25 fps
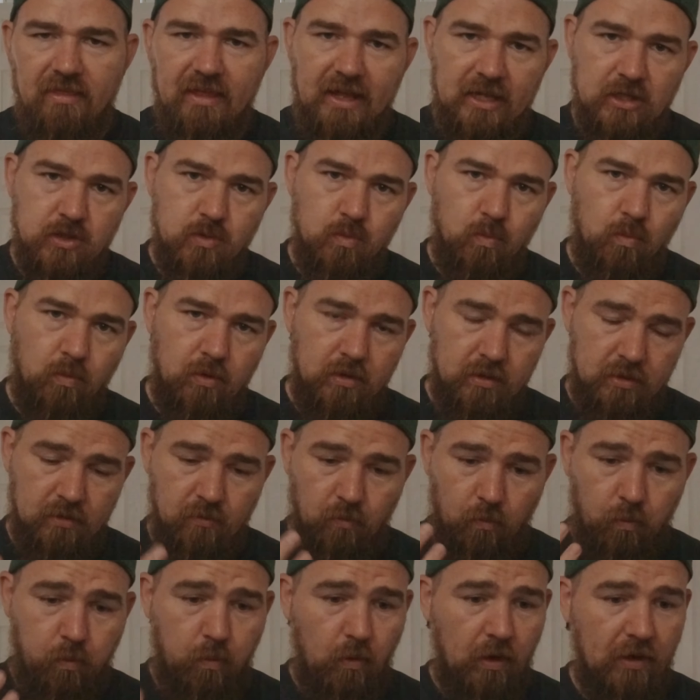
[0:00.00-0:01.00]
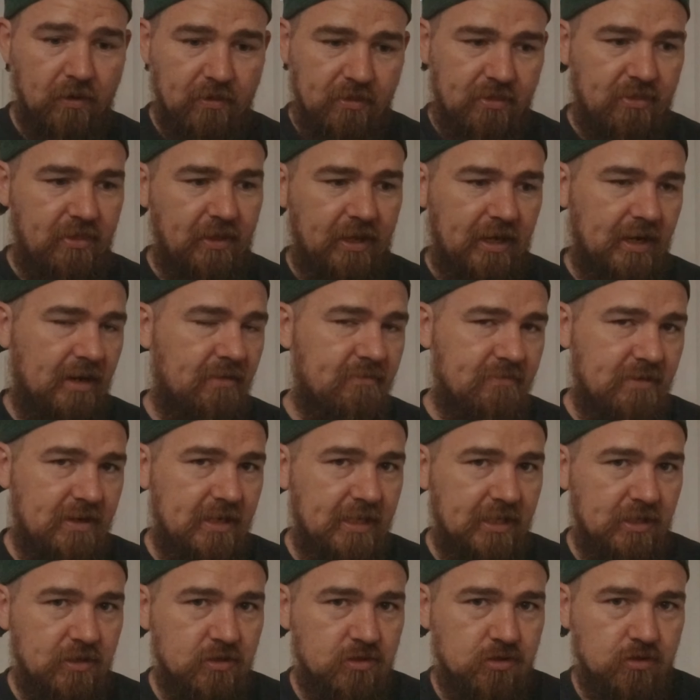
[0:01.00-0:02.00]
that's one thing I
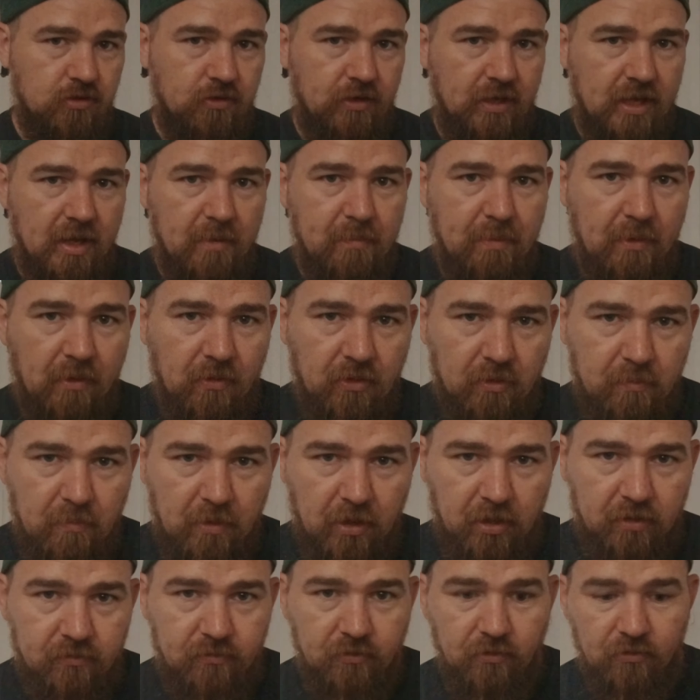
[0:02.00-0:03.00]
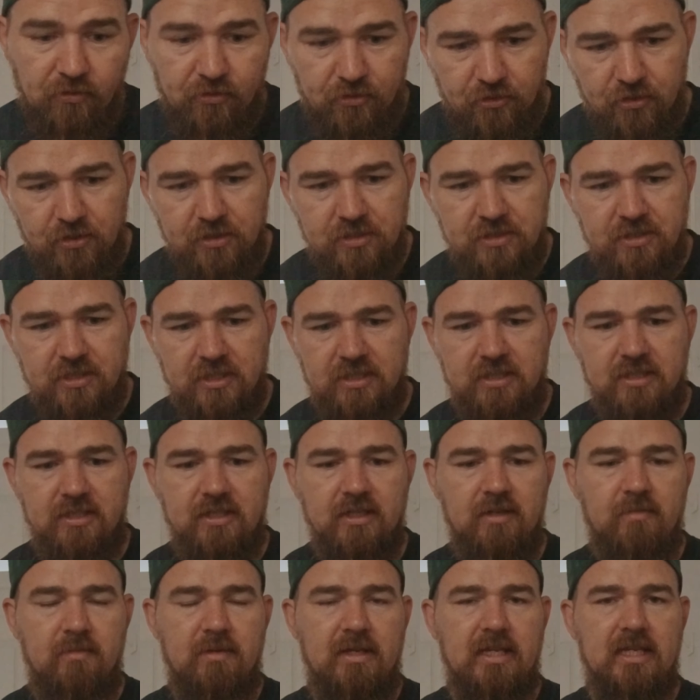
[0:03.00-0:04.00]
really enjoy about the Micro Four Thirds
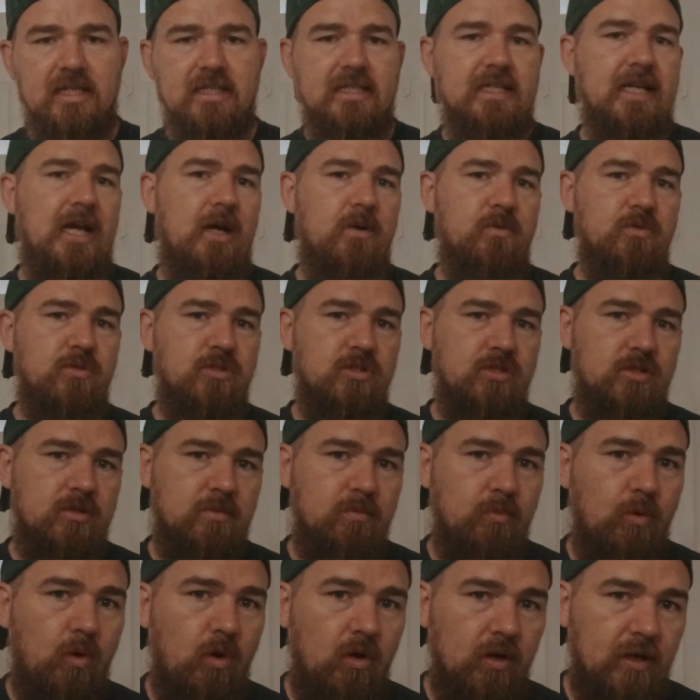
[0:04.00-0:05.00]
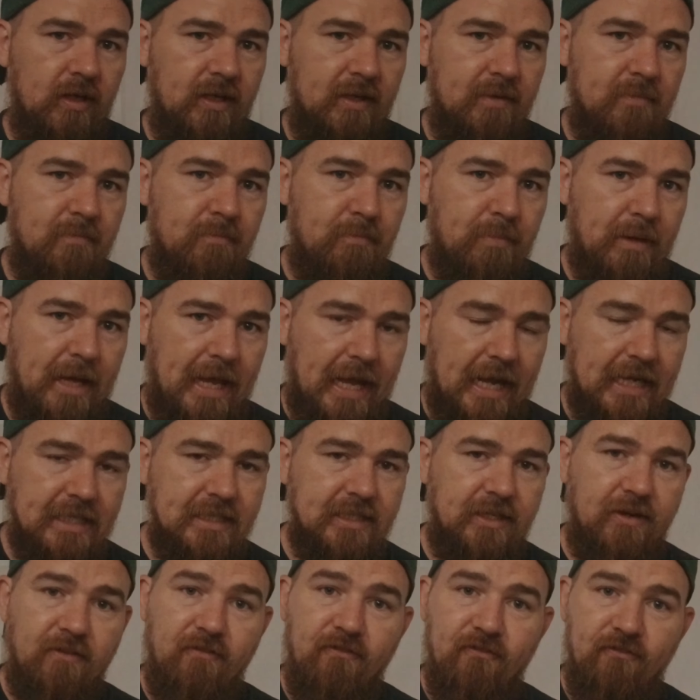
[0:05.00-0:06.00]
system, is how small and
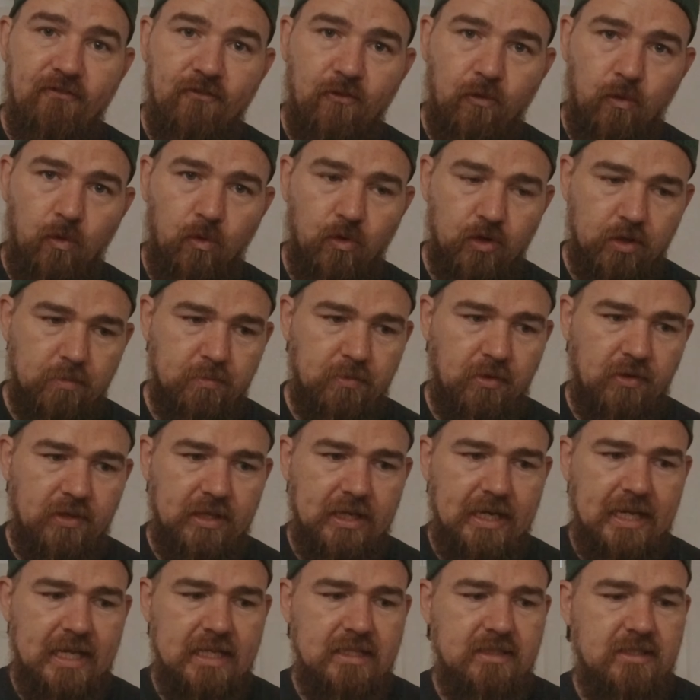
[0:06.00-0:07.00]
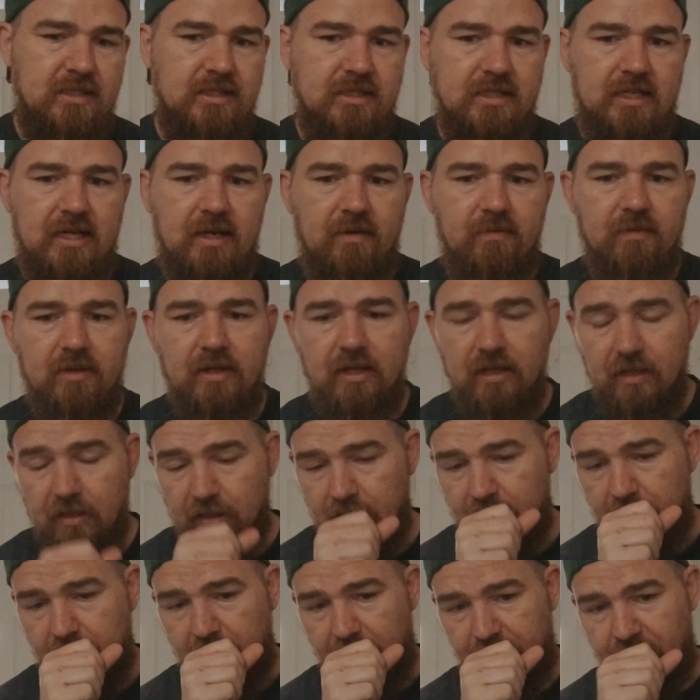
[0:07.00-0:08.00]
compact and affordable the lenses are.
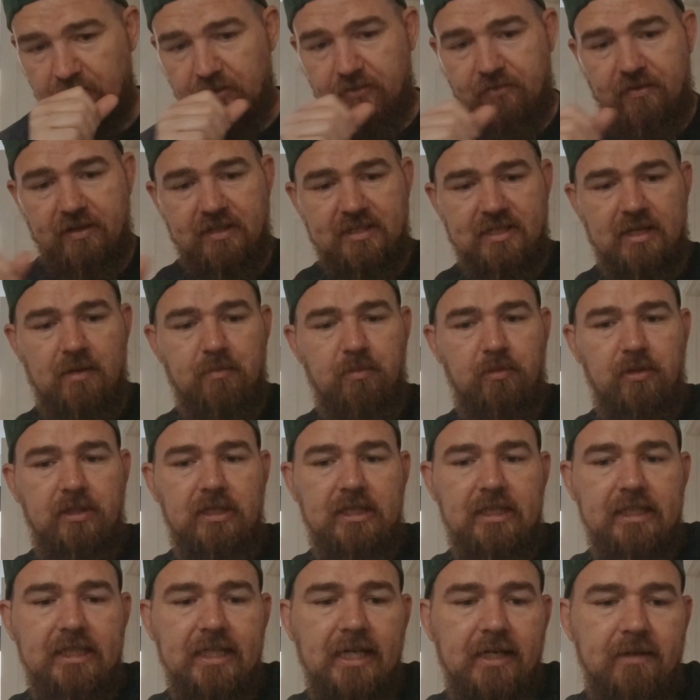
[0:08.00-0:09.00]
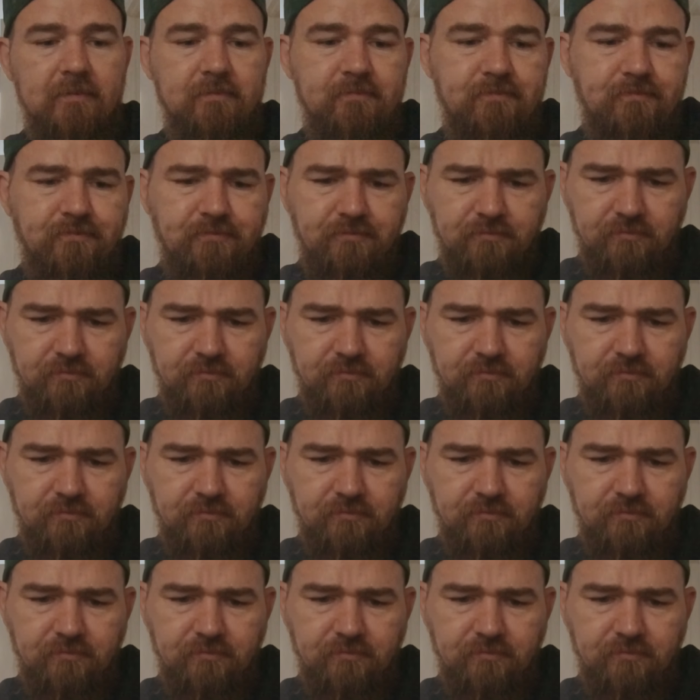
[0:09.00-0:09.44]
Another example here,